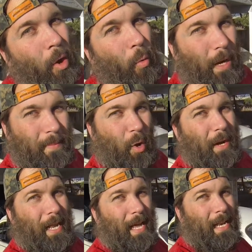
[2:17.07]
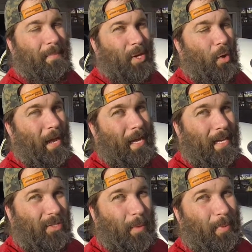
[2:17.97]
What I'm going to end up doing
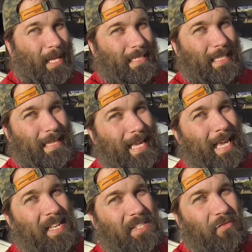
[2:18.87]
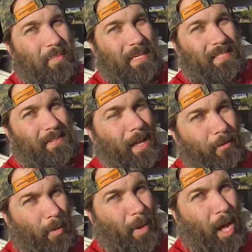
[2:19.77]
is replacing the engine from the
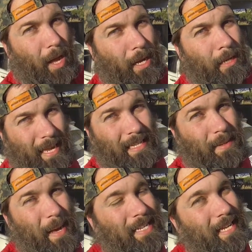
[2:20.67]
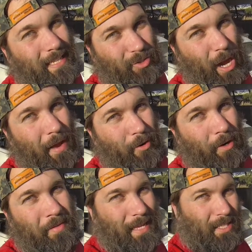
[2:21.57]
Silver Bug into my daily driver.
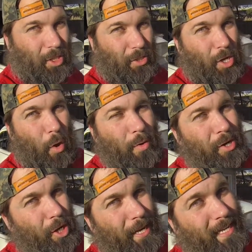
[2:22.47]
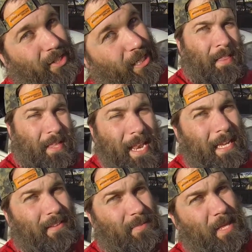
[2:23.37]
That's a known good engine. Then
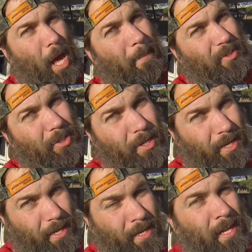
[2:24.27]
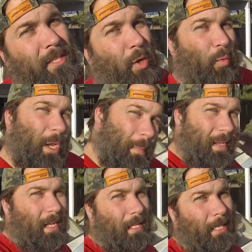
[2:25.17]
it gives me the opportunity to
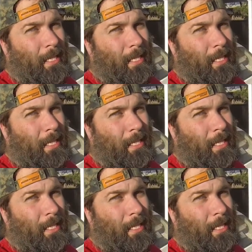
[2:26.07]
rebuild